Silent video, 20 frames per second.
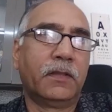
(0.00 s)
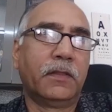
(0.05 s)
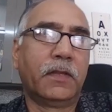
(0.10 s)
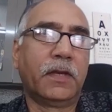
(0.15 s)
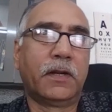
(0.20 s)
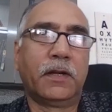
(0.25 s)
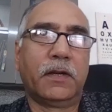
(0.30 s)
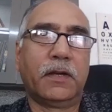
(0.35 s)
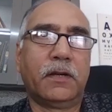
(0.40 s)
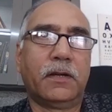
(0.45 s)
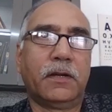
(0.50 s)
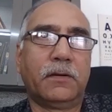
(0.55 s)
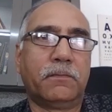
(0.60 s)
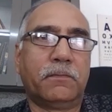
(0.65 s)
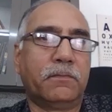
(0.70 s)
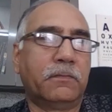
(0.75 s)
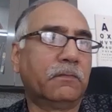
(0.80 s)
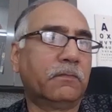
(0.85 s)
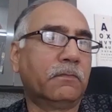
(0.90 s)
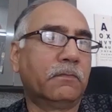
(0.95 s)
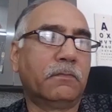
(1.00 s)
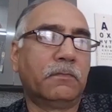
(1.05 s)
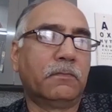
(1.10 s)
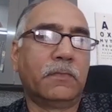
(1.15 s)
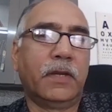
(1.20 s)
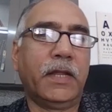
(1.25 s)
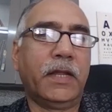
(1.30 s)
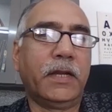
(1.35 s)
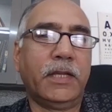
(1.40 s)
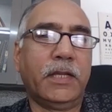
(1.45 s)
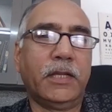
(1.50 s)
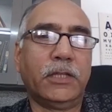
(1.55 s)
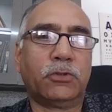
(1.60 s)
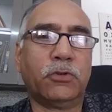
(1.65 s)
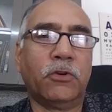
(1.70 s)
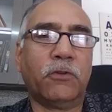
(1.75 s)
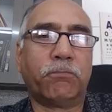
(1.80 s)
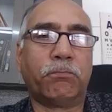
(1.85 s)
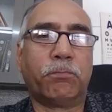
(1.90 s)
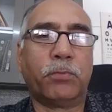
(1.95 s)
There are ladies
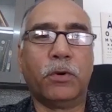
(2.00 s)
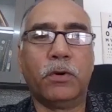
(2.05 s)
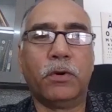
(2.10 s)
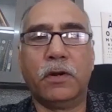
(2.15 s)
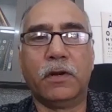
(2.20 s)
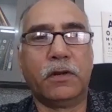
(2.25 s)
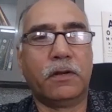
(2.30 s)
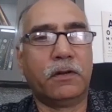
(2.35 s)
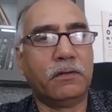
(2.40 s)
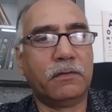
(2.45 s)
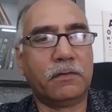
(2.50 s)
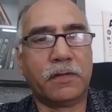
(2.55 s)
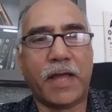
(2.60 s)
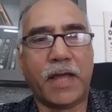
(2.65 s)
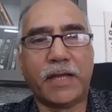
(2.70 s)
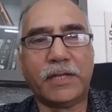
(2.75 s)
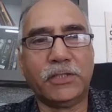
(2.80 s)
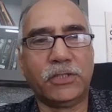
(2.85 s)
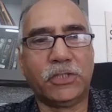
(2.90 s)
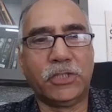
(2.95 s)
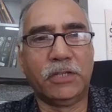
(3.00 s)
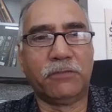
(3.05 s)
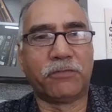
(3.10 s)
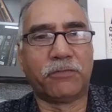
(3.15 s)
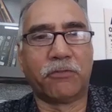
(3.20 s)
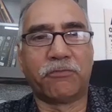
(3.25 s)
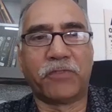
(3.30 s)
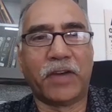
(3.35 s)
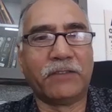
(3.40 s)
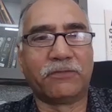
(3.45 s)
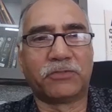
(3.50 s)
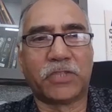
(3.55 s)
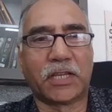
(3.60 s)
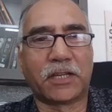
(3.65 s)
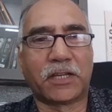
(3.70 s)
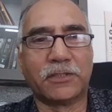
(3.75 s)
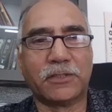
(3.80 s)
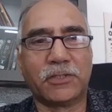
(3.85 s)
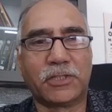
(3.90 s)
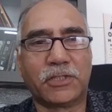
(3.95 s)
who have pulled 9G for 5
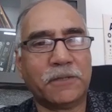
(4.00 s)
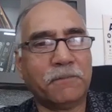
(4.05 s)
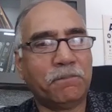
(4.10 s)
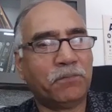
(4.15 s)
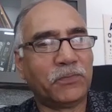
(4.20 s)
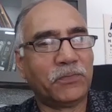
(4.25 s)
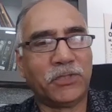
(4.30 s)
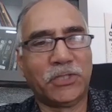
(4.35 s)
seconds,